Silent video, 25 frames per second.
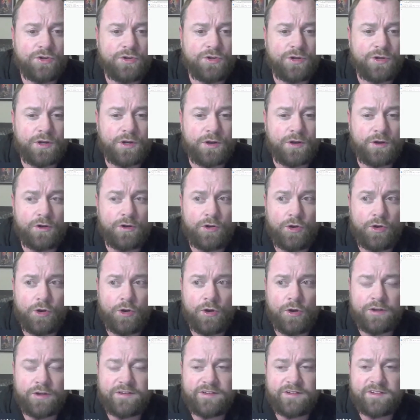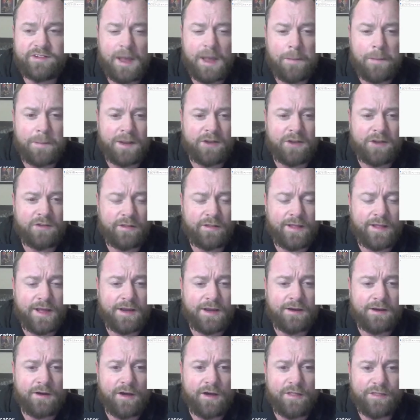not tap into
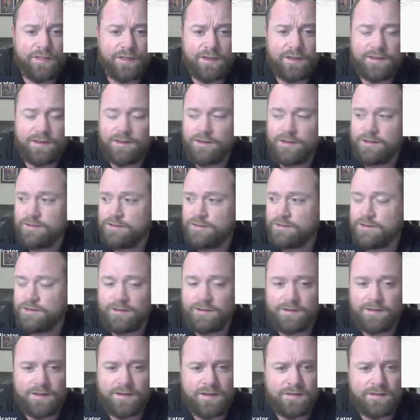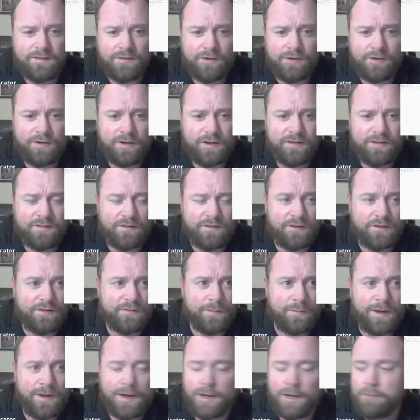that, I think is not
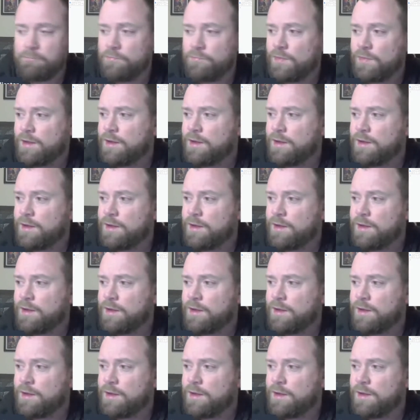smart.